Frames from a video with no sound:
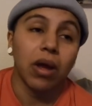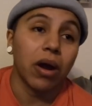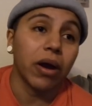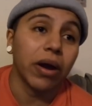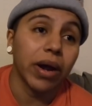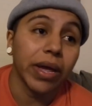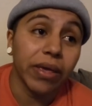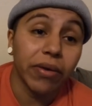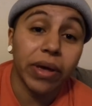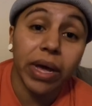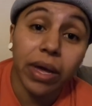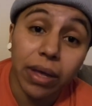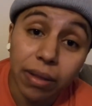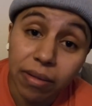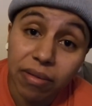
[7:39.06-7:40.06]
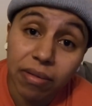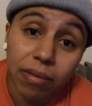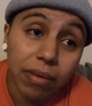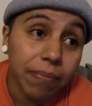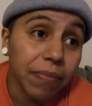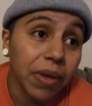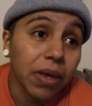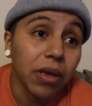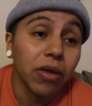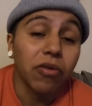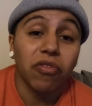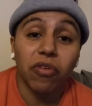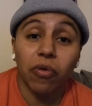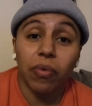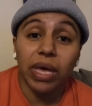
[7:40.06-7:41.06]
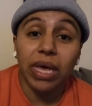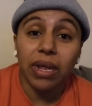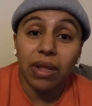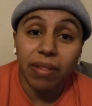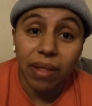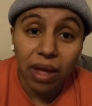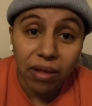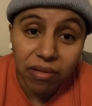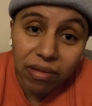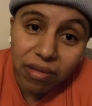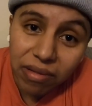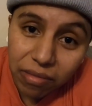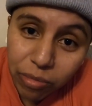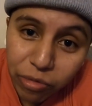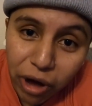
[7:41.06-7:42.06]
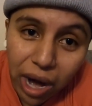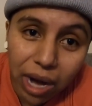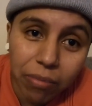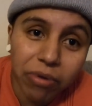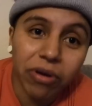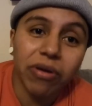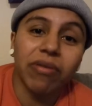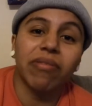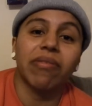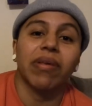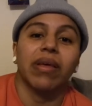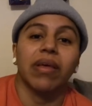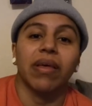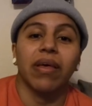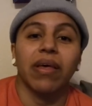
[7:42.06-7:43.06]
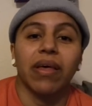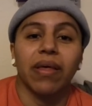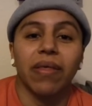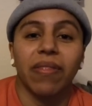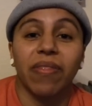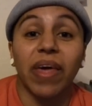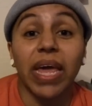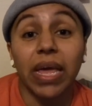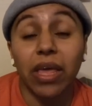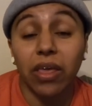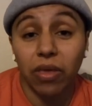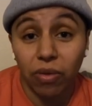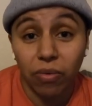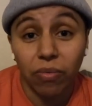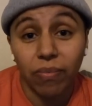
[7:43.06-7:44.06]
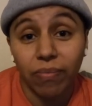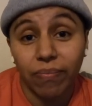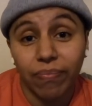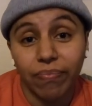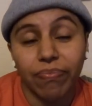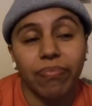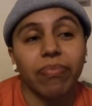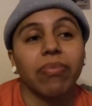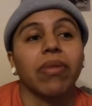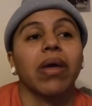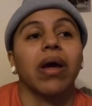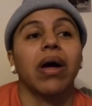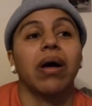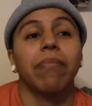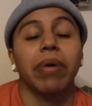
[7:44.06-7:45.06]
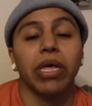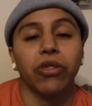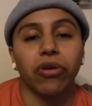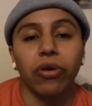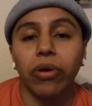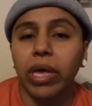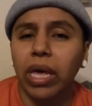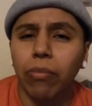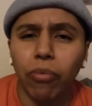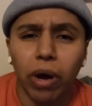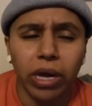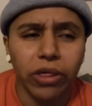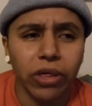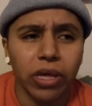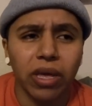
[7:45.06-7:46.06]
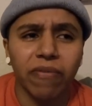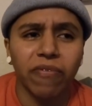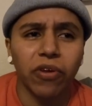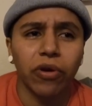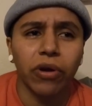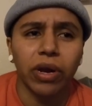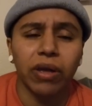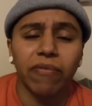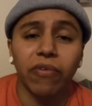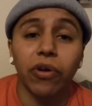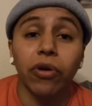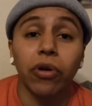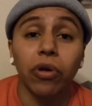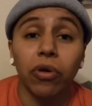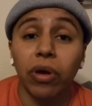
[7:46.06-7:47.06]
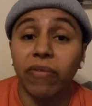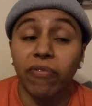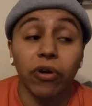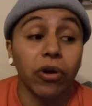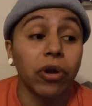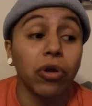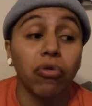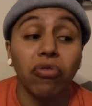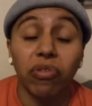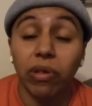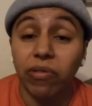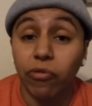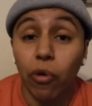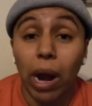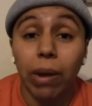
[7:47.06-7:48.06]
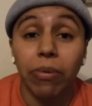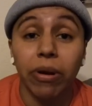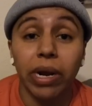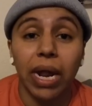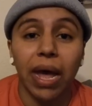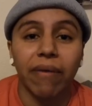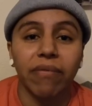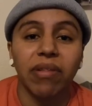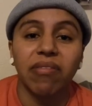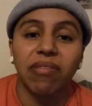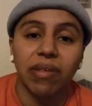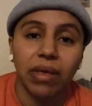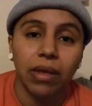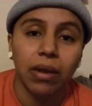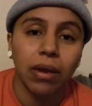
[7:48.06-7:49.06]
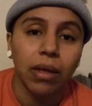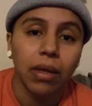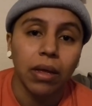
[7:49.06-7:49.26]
All right, you guys. So we hit a thousand subscribers. Thank you. Uh, make sure you keep watching. If you're if you're new if you're a new subscriber and haven't seen